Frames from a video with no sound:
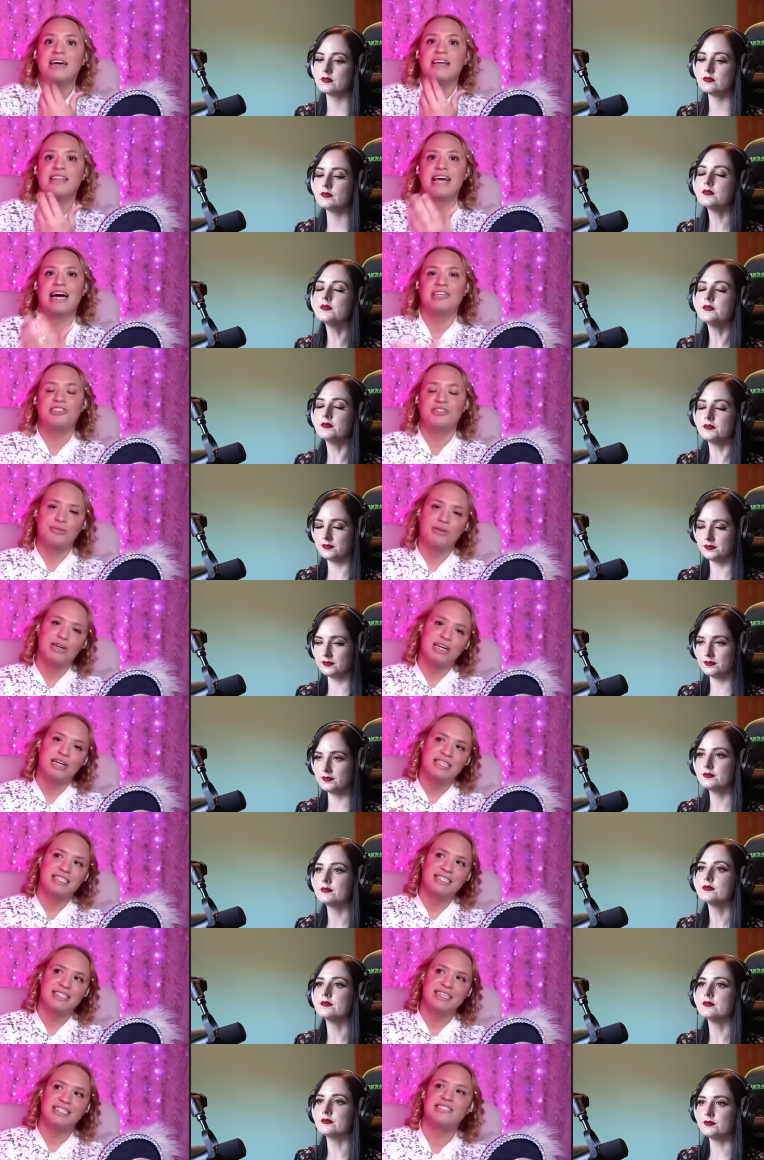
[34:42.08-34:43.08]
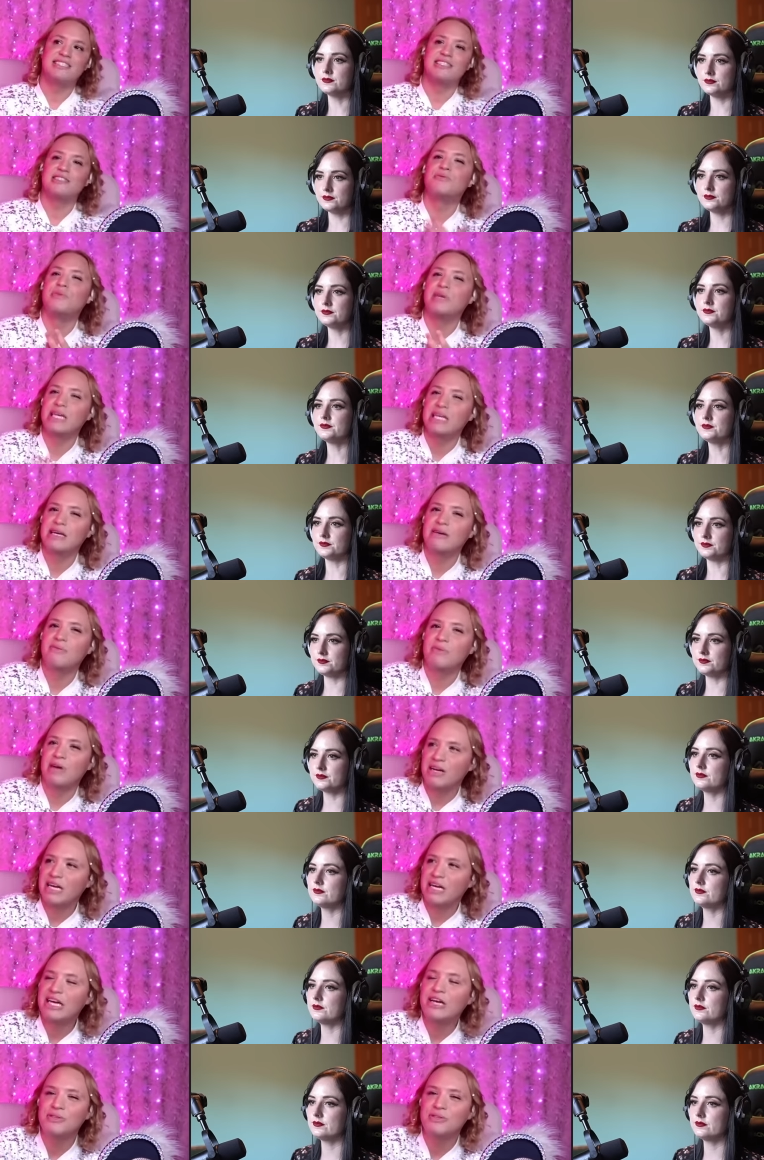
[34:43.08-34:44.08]
Speaker 1: that trust is just really a
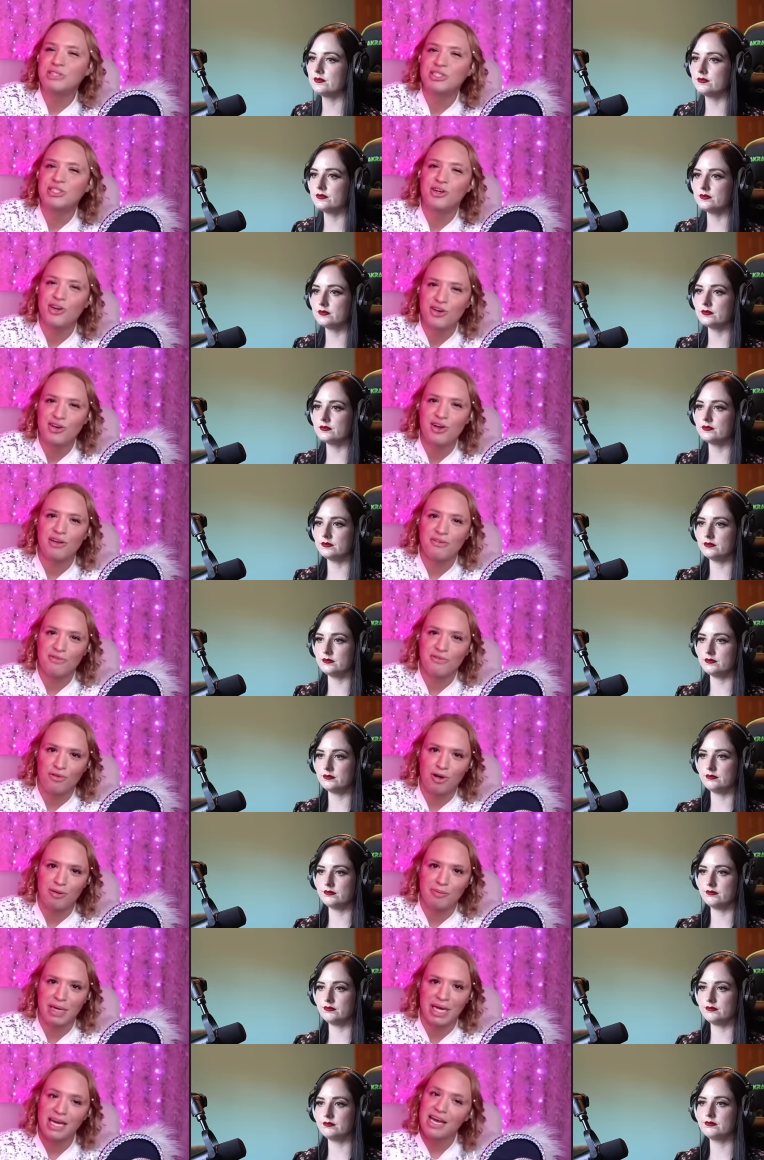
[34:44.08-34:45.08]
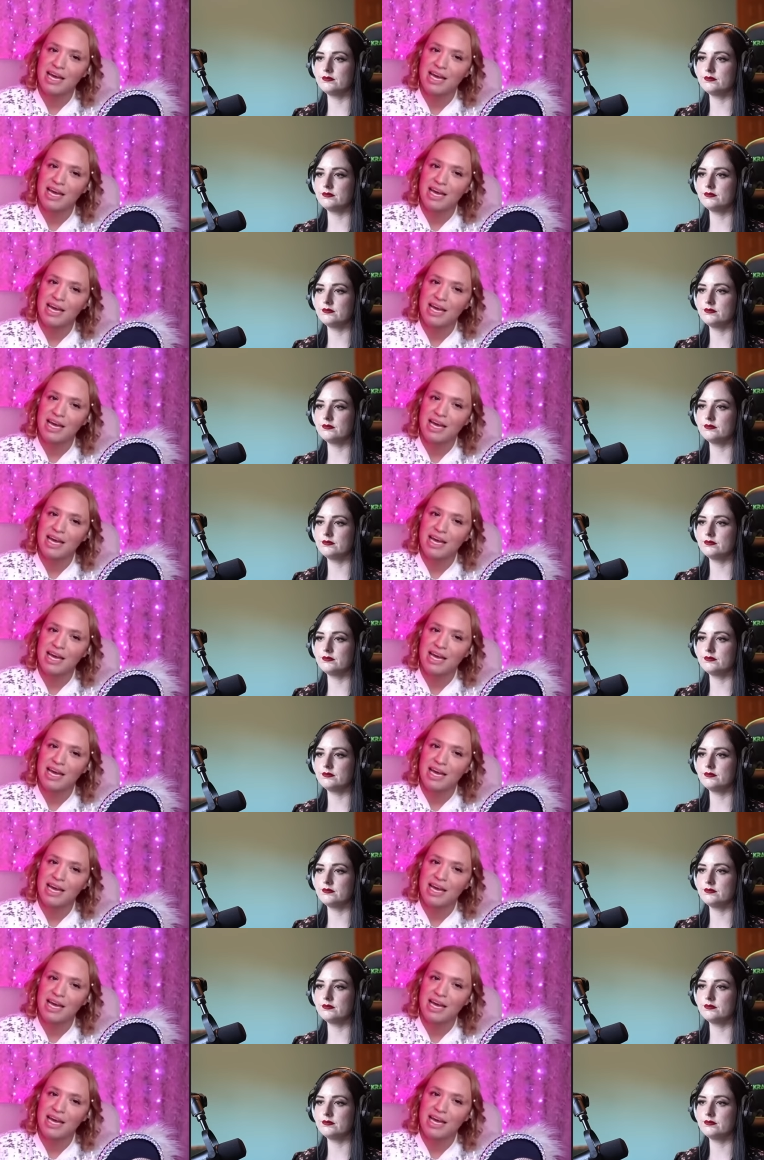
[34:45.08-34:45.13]
huge turn on for me.